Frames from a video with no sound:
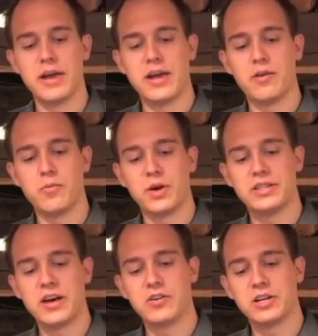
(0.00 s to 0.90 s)
And
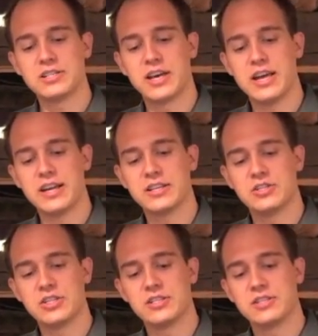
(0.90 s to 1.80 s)
what that looks like
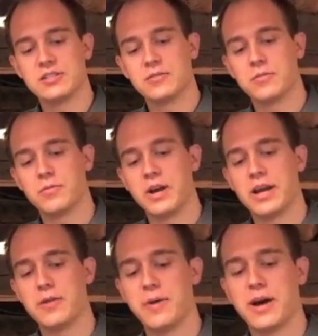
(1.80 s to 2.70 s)
is just
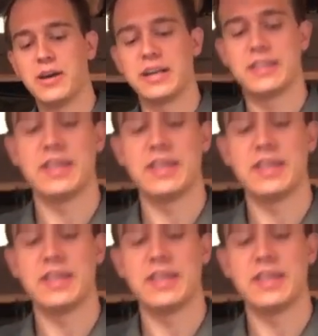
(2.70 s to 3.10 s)
right about like